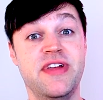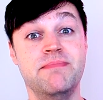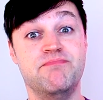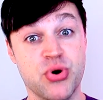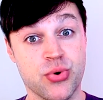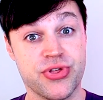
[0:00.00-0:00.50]

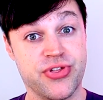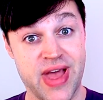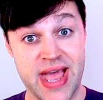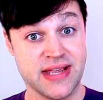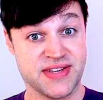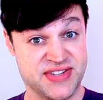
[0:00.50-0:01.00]
Ben
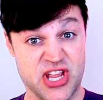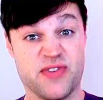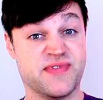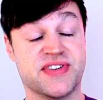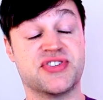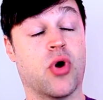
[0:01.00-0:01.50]
Booth, a
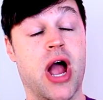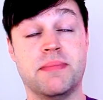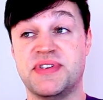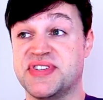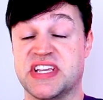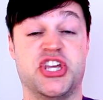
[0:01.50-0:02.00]

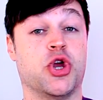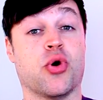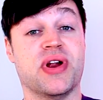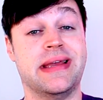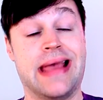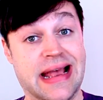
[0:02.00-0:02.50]
self-described
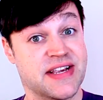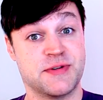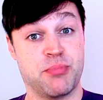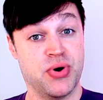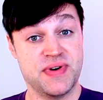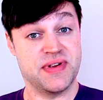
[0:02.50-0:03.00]
security
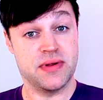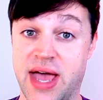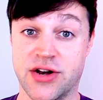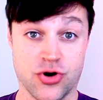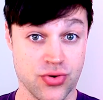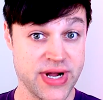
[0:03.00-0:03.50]
expert
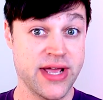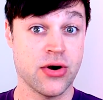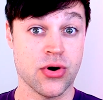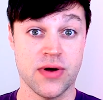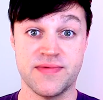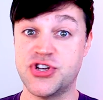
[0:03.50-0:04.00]
and
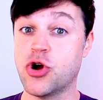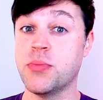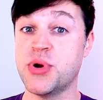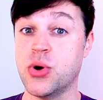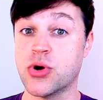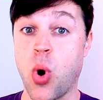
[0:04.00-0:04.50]
creator of
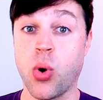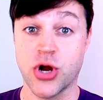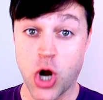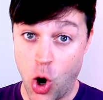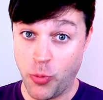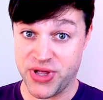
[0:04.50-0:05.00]
Terminal
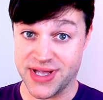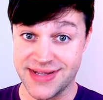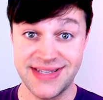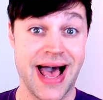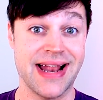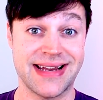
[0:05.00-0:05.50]

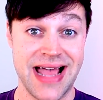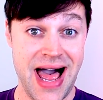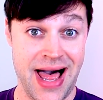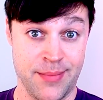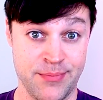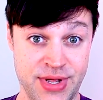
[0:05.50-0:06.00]
Cornucopia dot
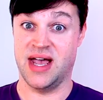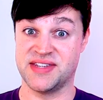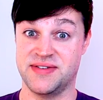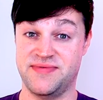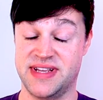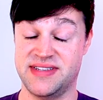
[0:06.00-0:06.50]
com,
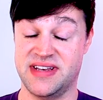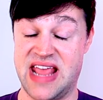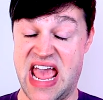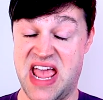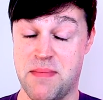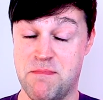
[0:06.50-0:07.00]
has
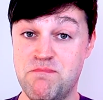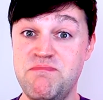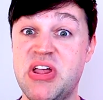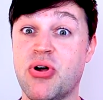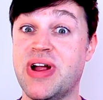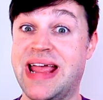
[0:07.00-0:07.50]
invented a
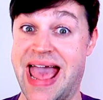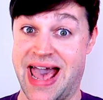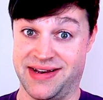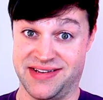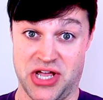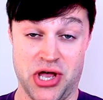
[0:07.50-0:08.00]

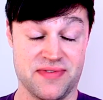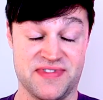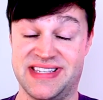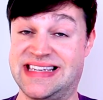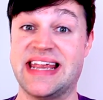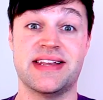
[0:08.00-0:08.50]
myriad
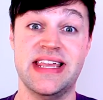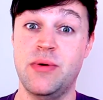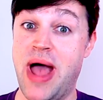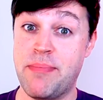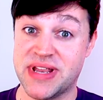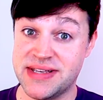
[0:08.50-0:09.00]
of
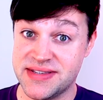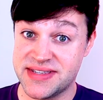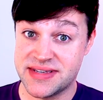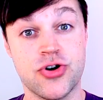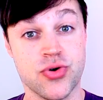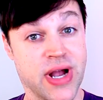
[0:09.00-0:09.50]
deadly
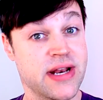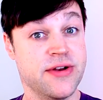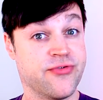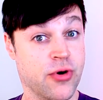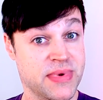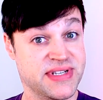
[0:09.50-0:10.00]
weapons
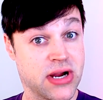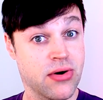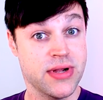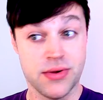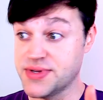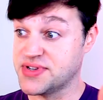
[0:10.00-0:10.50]
created from
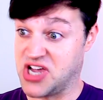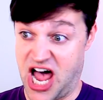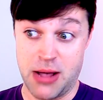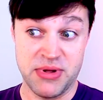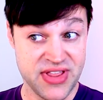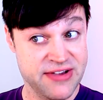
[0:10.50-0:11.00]
materials
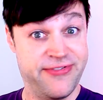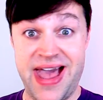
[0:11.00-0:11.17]
commonly